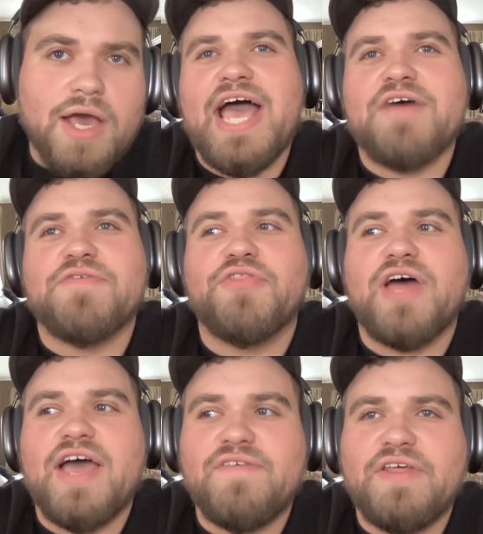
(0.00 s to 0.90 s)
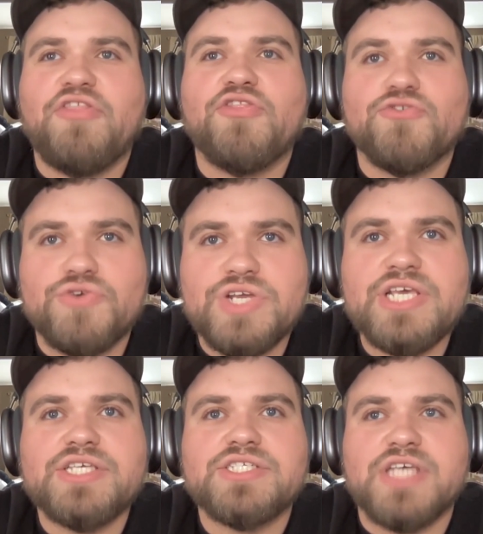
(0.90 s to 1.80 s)
I have like
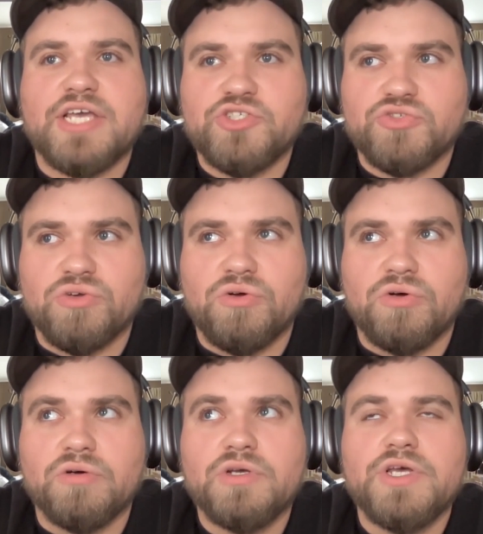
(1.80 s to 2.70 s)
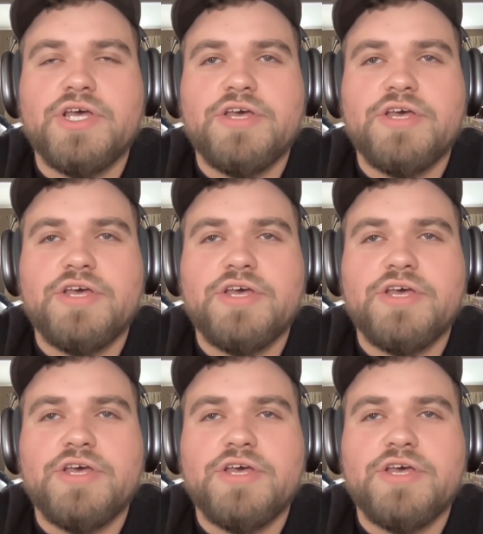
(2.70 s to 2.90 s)
three central